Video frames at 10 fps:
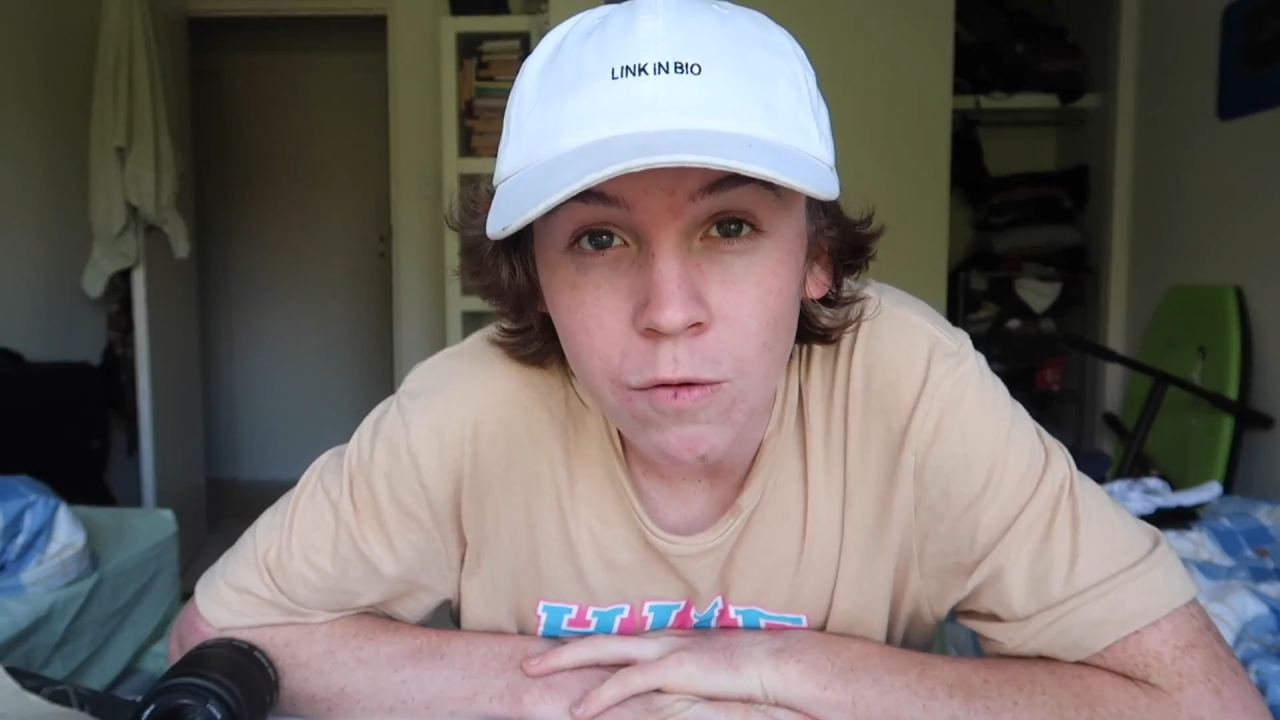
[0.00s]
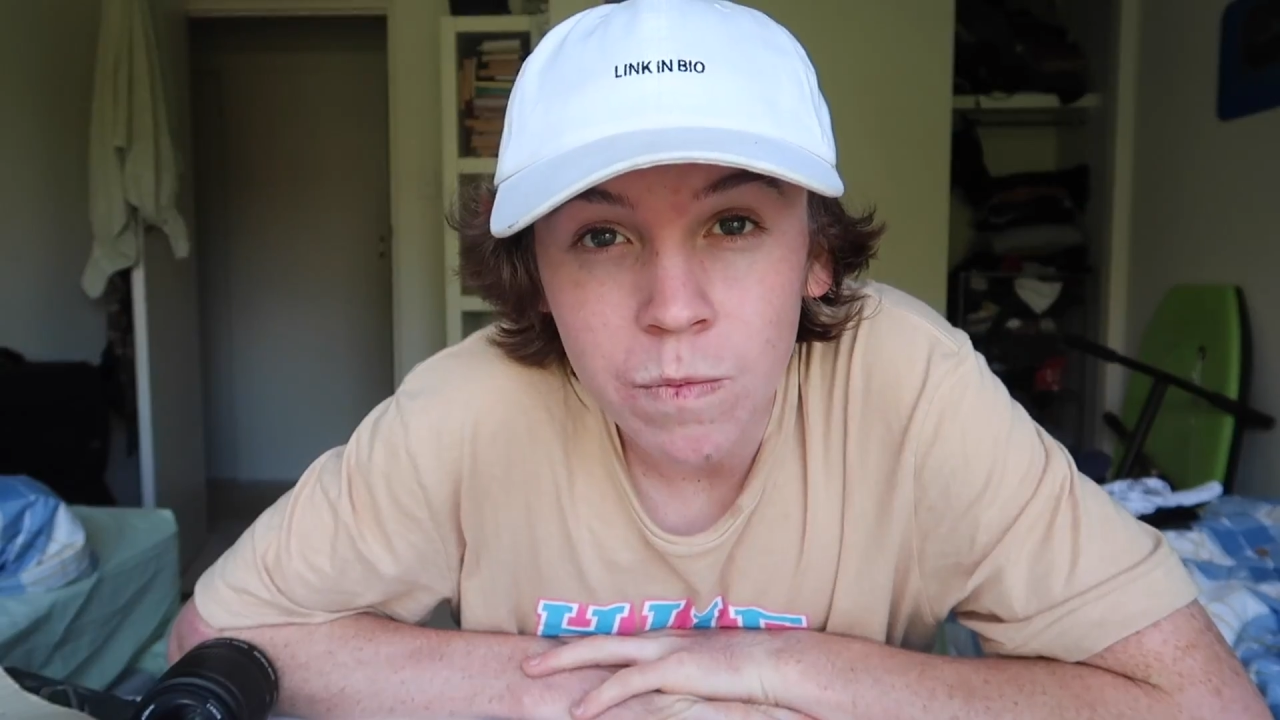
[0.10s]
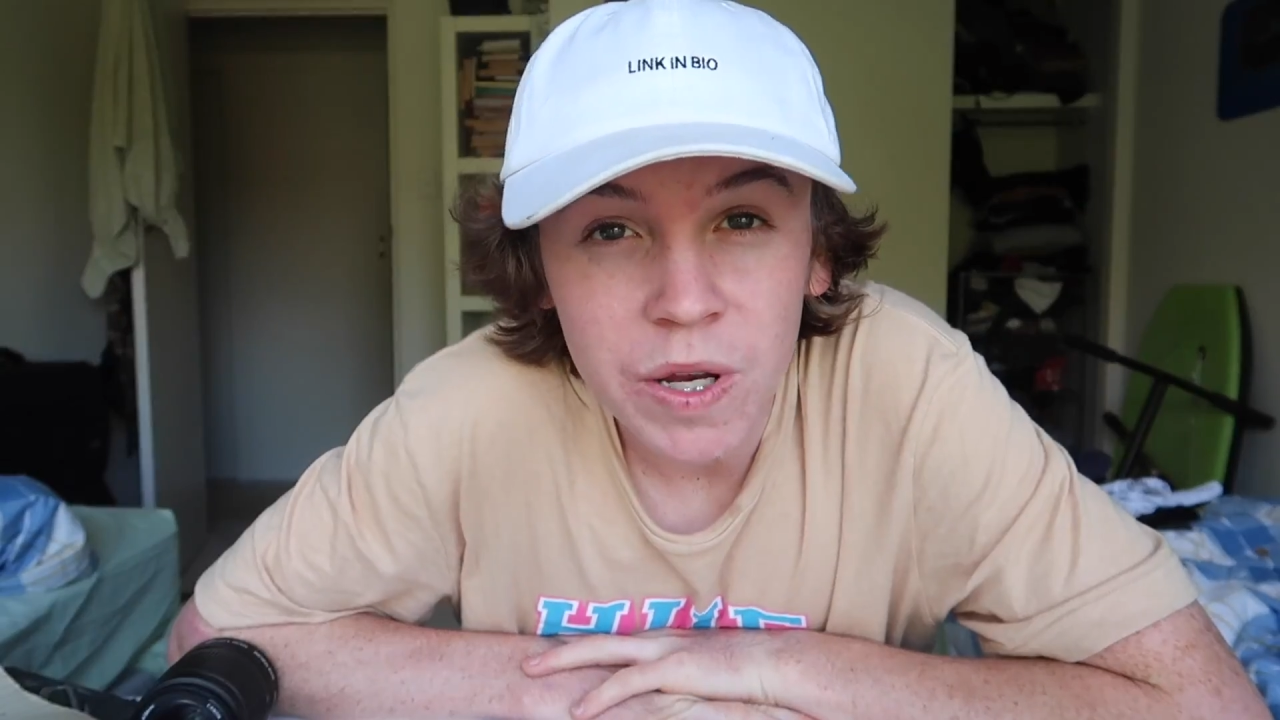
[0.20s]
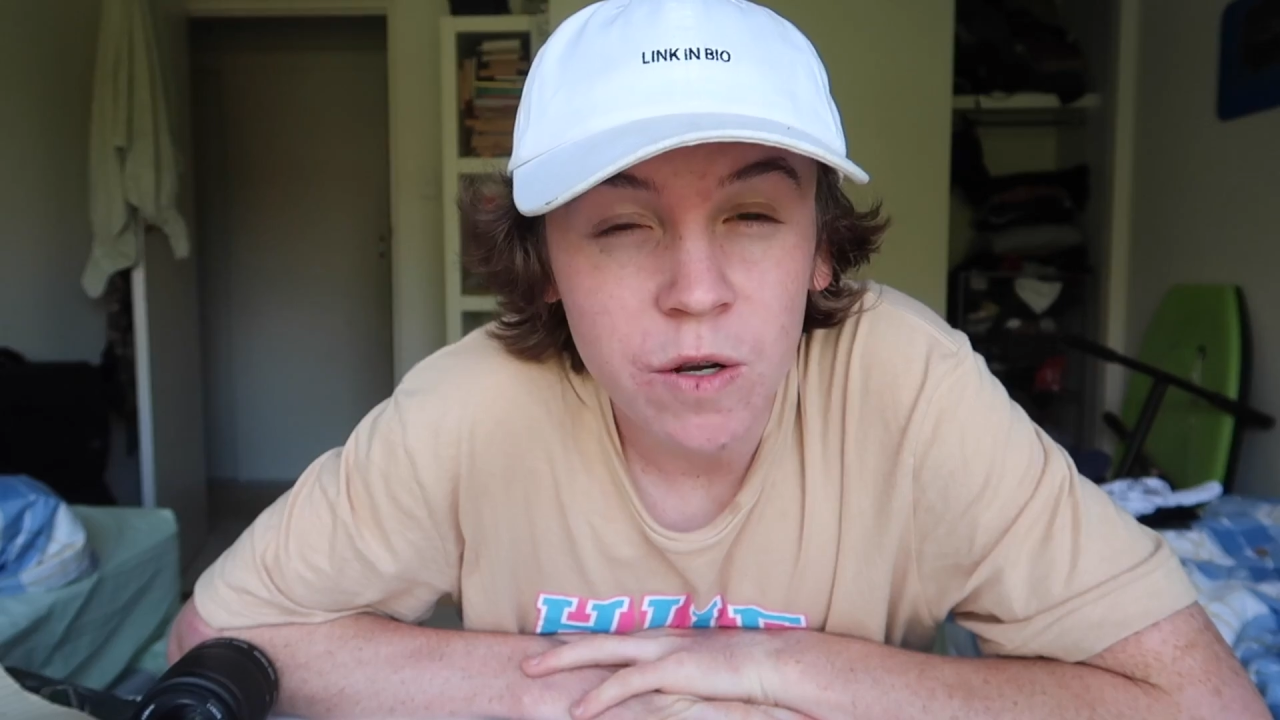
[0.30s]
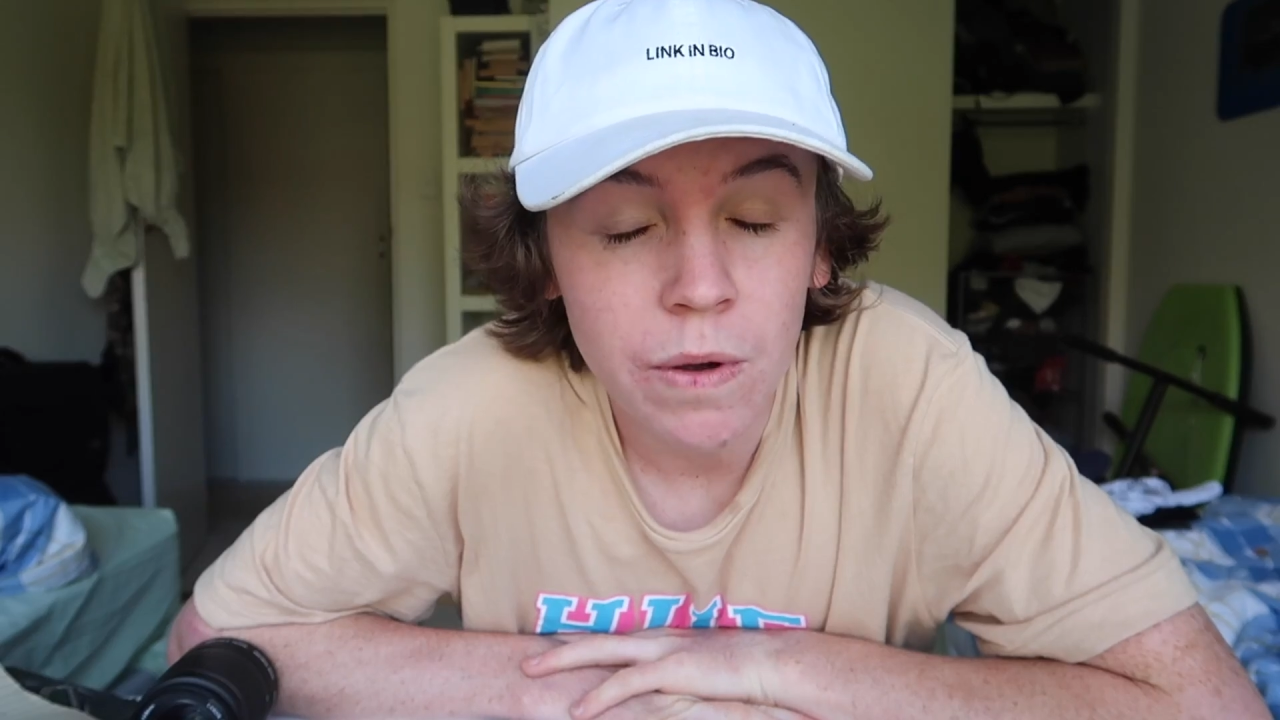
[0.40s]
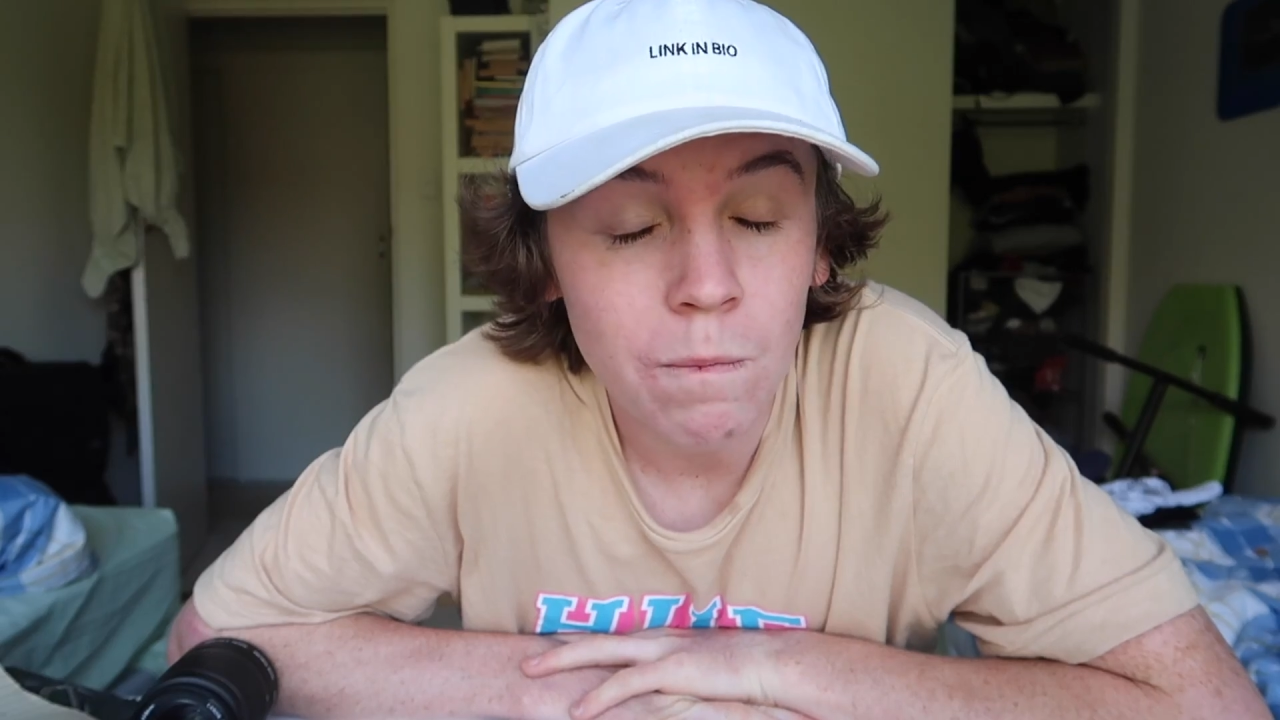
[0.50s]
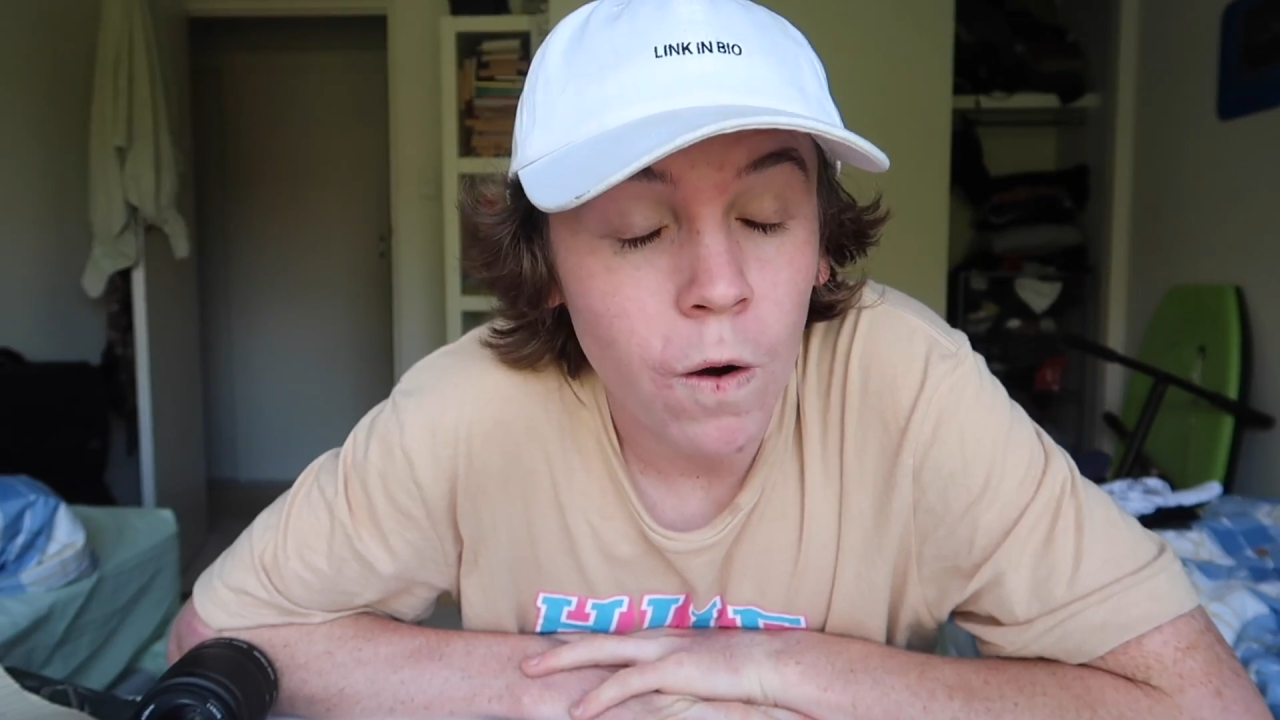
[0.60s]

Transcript: would be doing